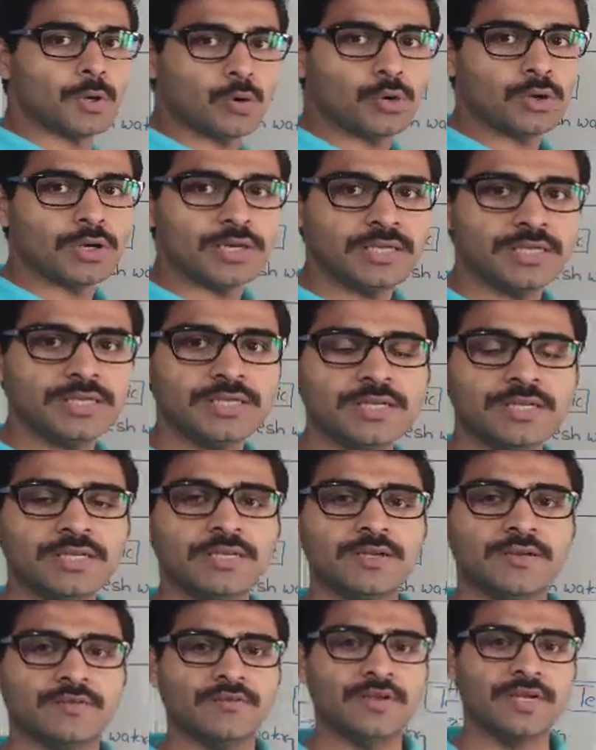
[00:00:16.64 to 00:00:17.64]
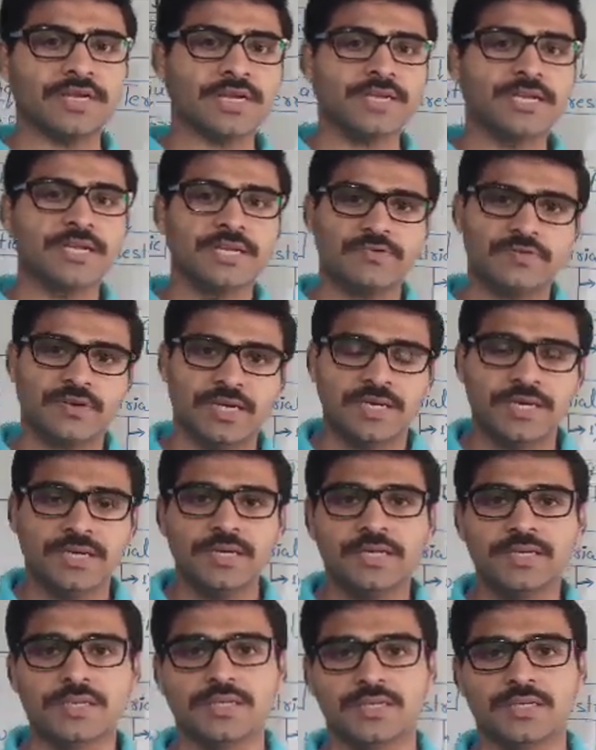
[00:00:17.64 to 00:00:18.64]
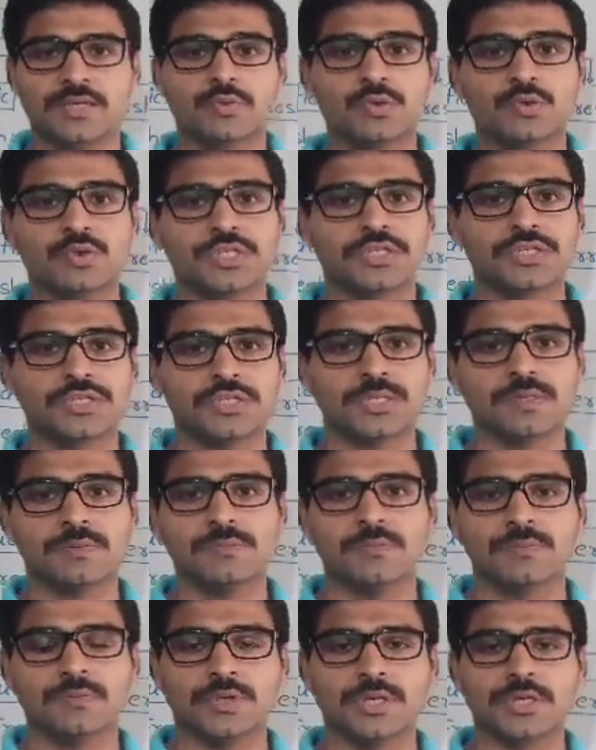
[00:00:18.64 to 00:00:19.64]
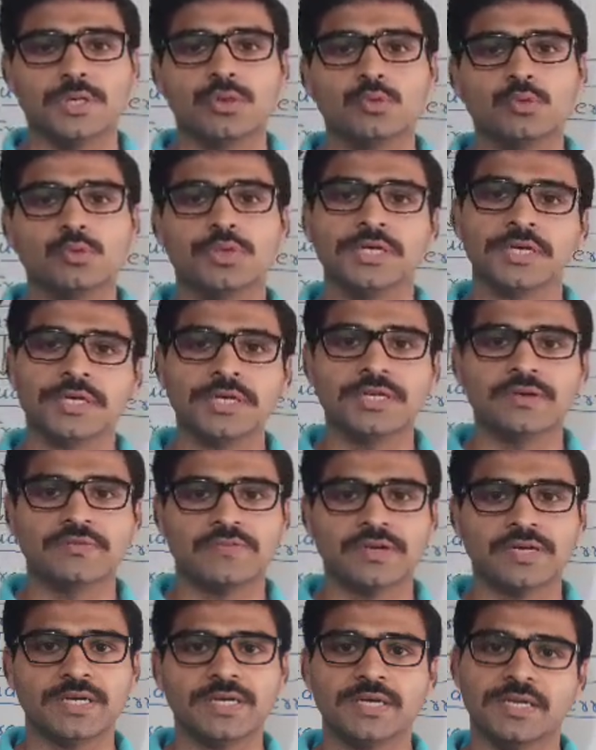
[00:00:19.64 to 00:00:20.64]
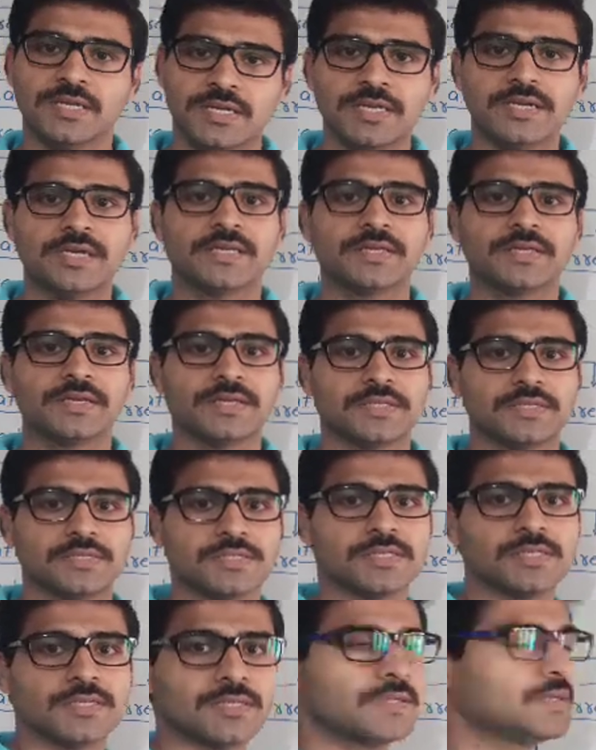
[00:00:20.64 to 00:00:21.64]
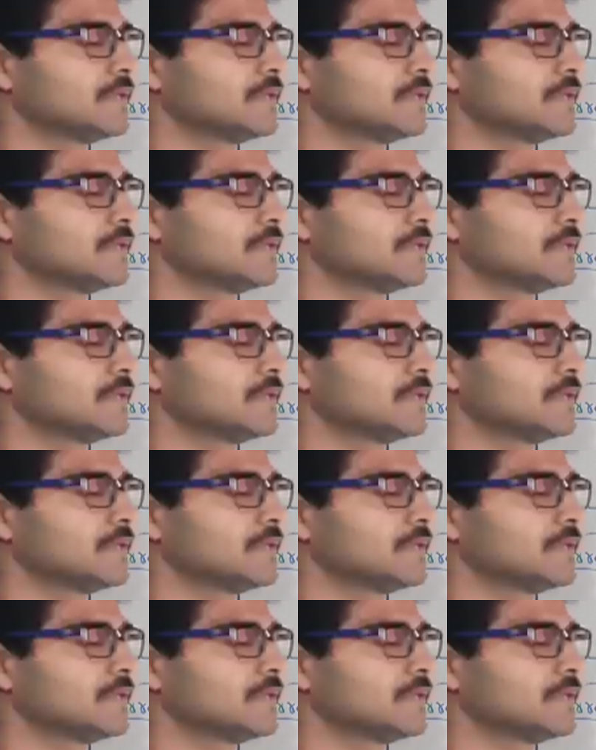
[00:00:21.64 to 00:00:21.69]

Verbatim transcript: broadly we can divide ecosystem into three different categories.